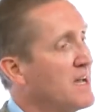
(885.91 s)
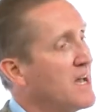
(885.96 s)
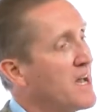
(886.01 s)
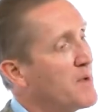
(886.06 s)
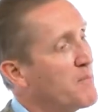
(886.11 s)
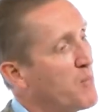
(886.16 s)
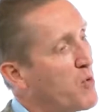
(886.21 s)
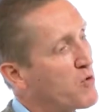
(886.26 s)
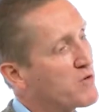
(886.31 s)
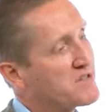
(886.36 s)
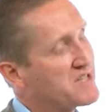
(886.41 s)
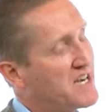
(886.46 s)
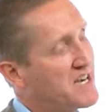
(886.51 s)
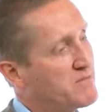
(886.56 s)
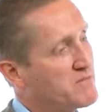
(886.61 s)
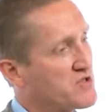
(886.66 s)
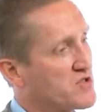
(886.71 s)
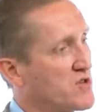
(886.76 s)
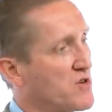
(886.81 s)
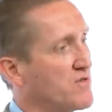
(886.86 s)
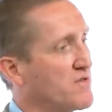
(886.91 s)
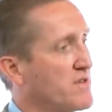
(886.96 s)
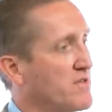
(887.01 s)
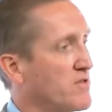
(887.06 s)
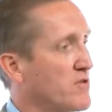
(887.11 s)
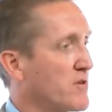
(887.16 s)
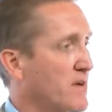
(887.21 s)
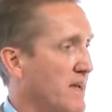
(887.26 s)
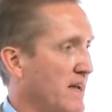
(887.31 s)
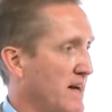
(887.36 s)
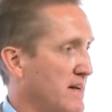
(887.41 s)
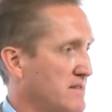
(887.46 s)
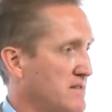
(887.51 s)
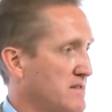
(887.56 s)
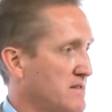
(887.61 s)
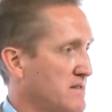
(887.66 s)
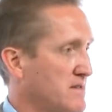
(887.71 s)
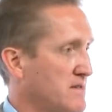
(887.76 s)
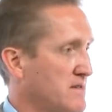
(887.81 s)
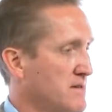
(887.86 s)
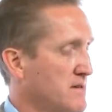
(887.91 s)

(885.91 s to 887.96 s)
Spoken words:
and more time serving their guests.